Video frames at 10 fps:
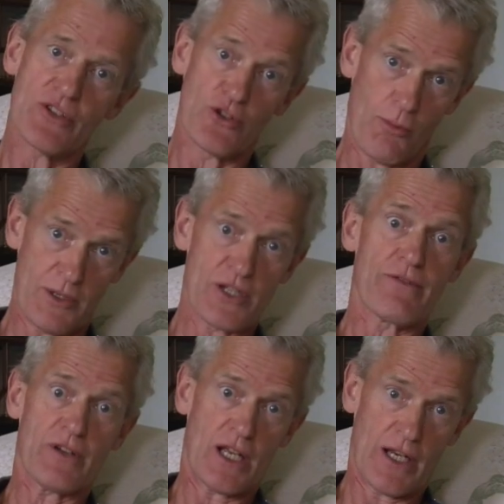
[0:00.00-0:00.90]
the
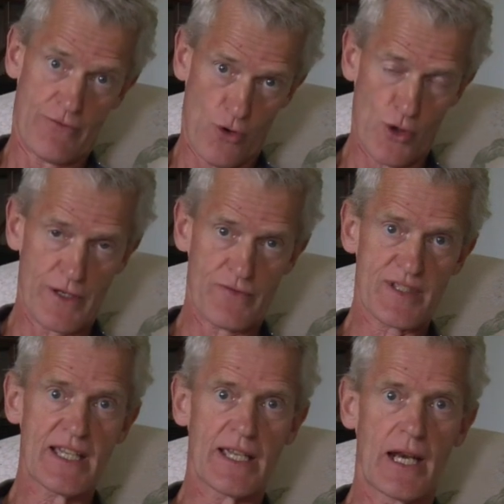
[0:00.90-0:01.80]
nominative and vocative
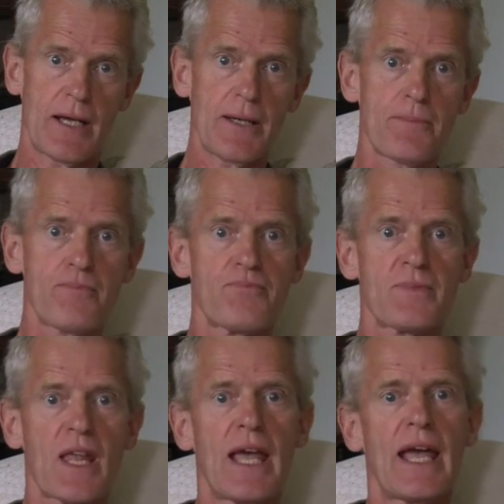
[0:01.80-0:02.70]
singular,
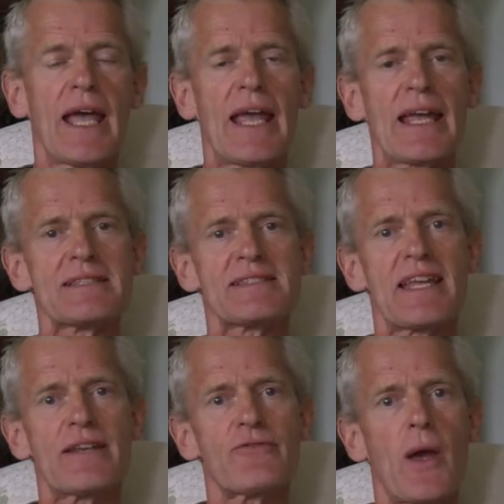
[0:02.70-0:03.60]

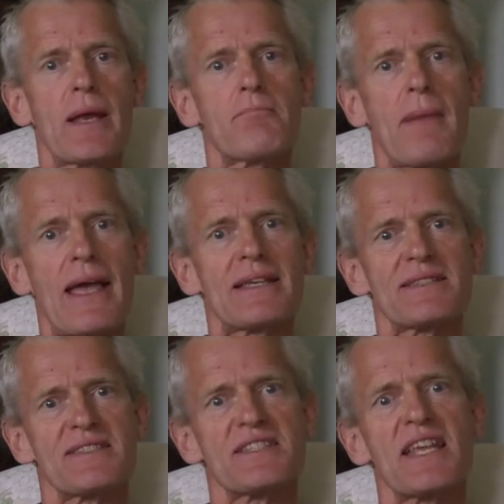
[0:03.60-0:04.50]
instead of going
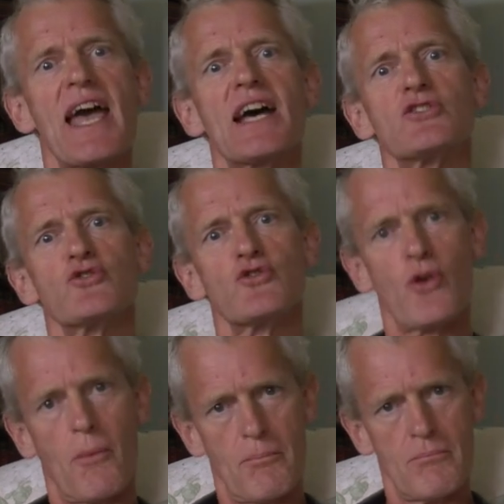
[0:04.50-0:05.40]

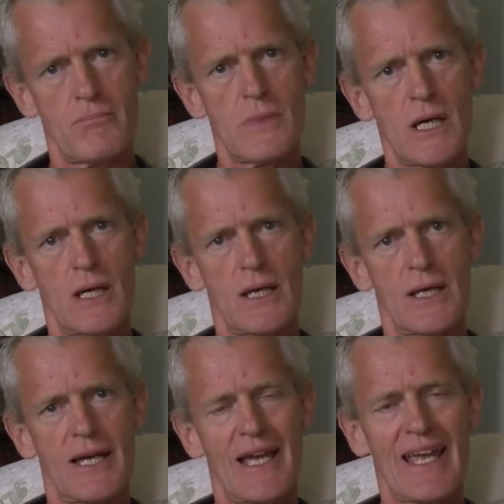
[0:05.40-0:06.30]
magisterum,
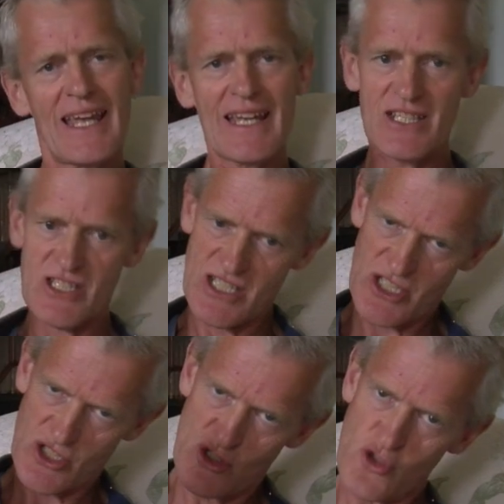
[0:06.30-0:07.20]
it
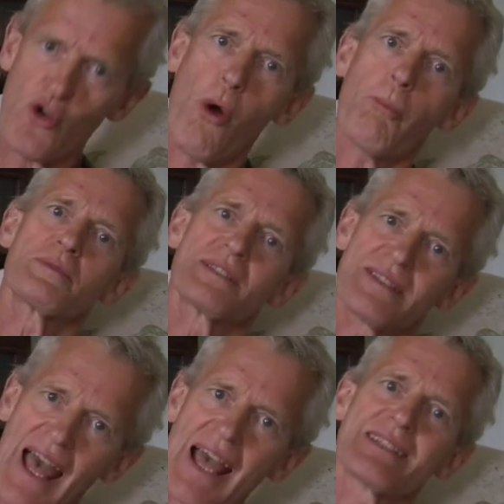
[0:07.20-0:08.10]
drops
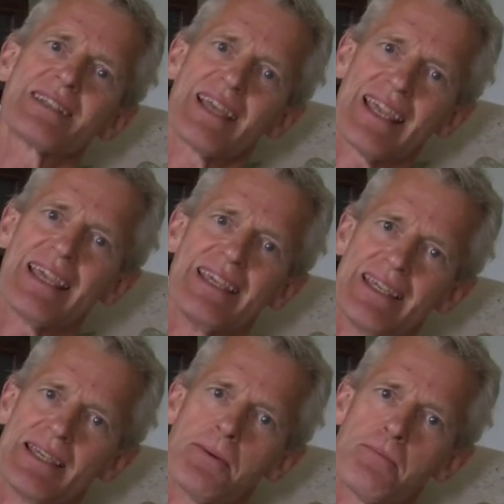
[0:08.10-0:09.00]
that E.